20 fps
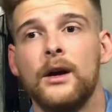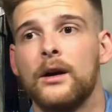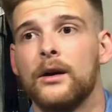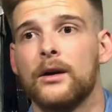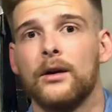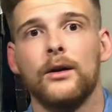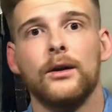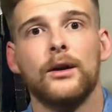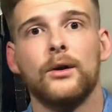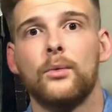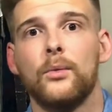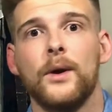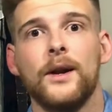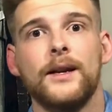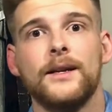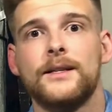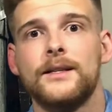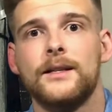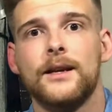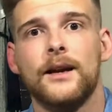Go look when
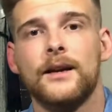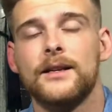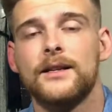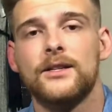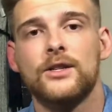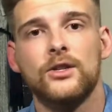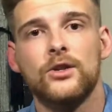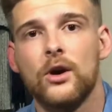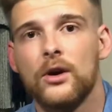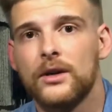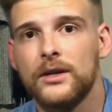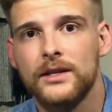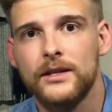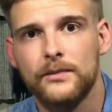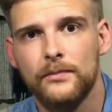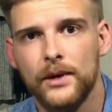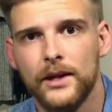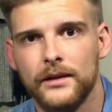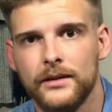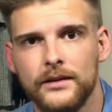it's done a stock
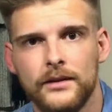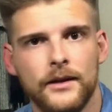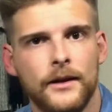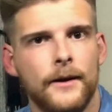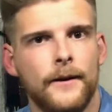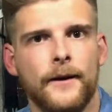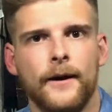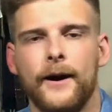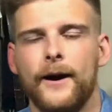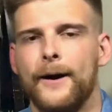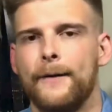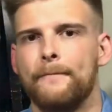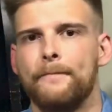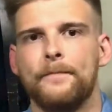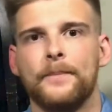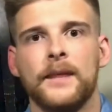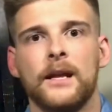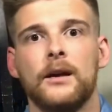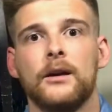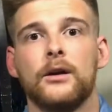split.
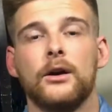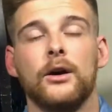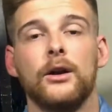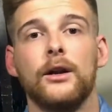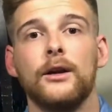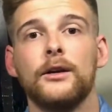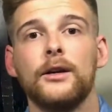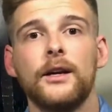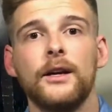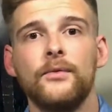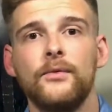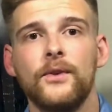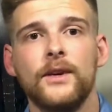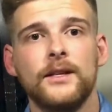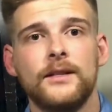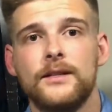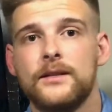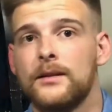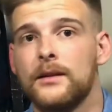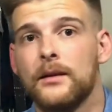Go look if
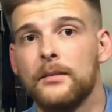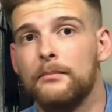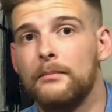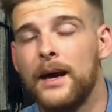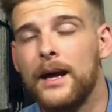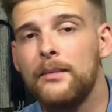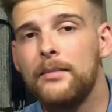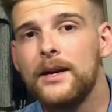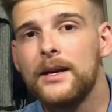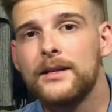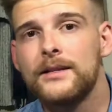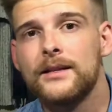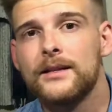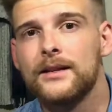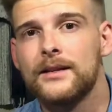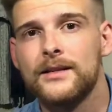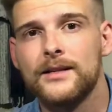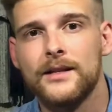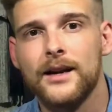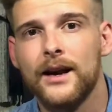it's, maybe it's in
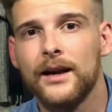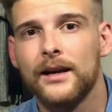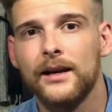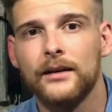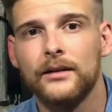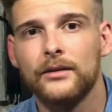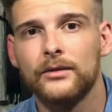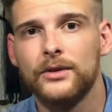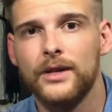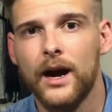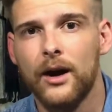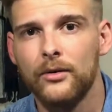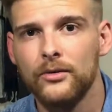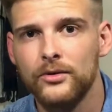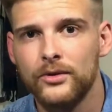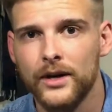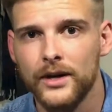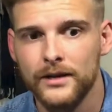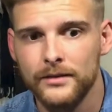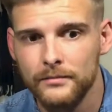a cyclical
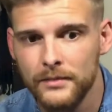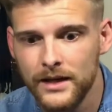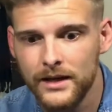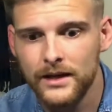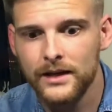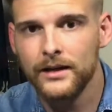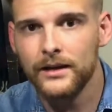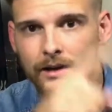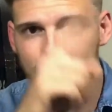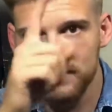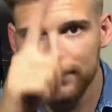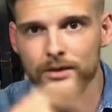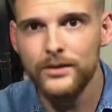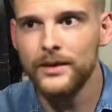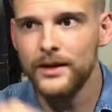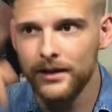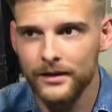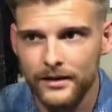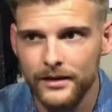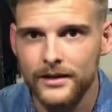downtrend, meaning it's
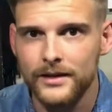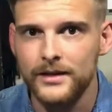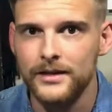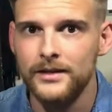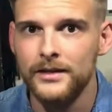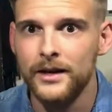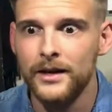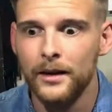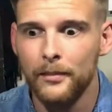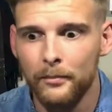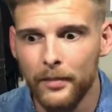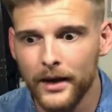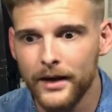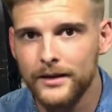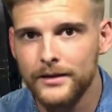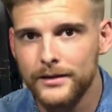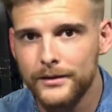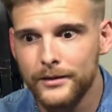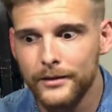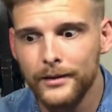doing this, but
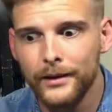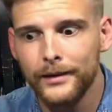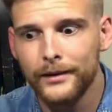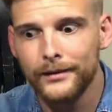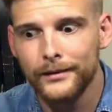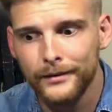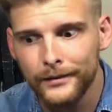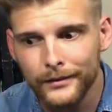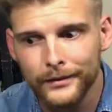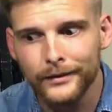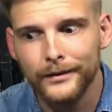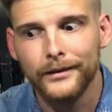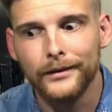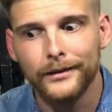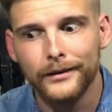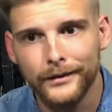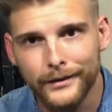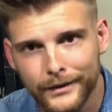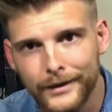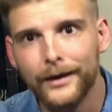it's doing it
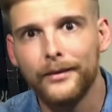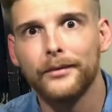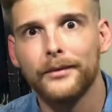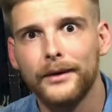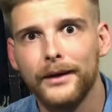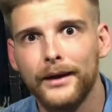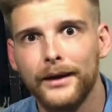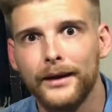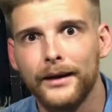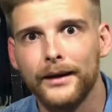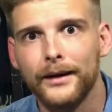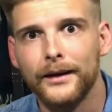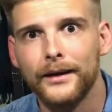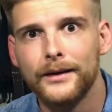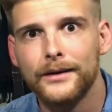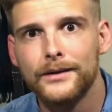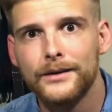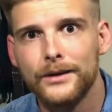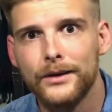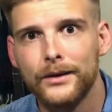down there.
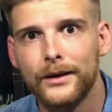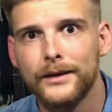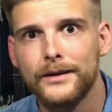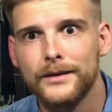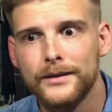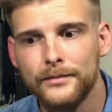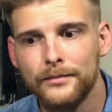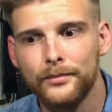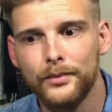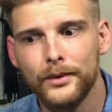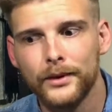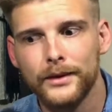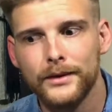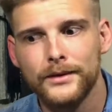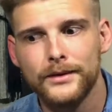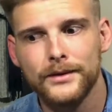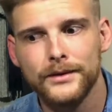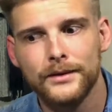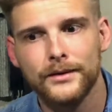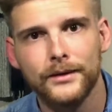So at some point it's
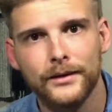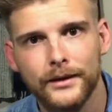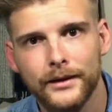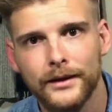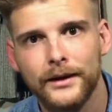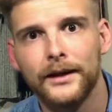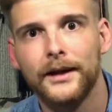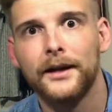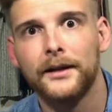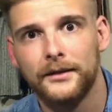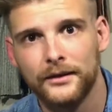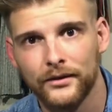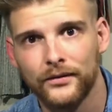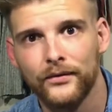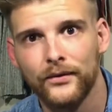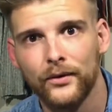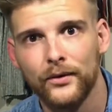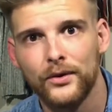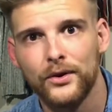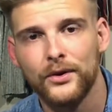just going to hit the
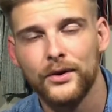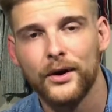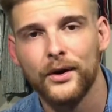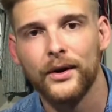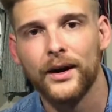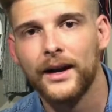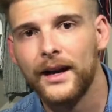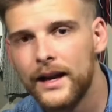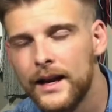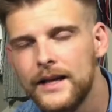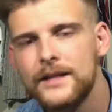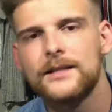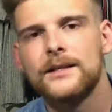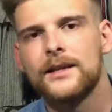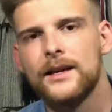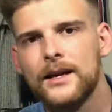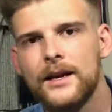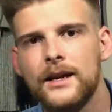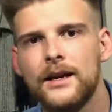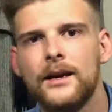floor, you know, unless
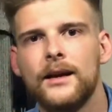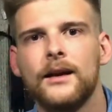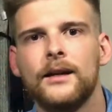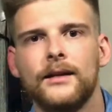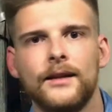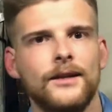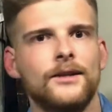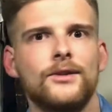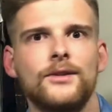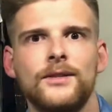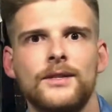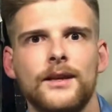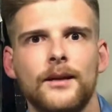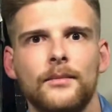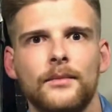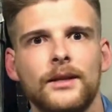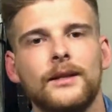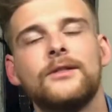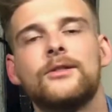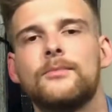they do
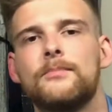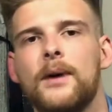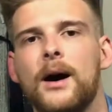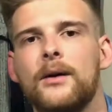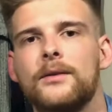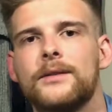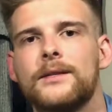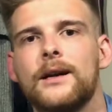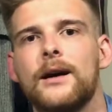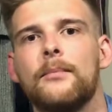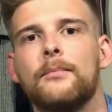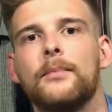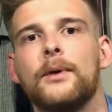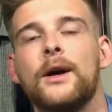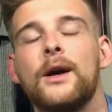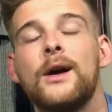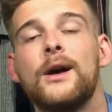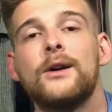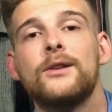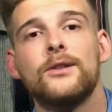something to bounce up.
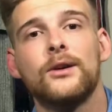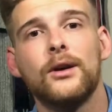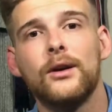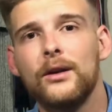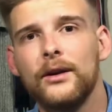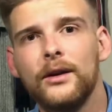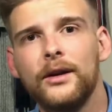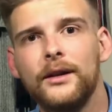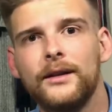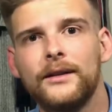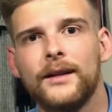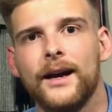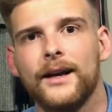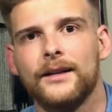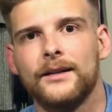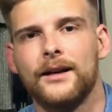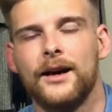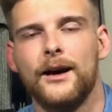So go look at that.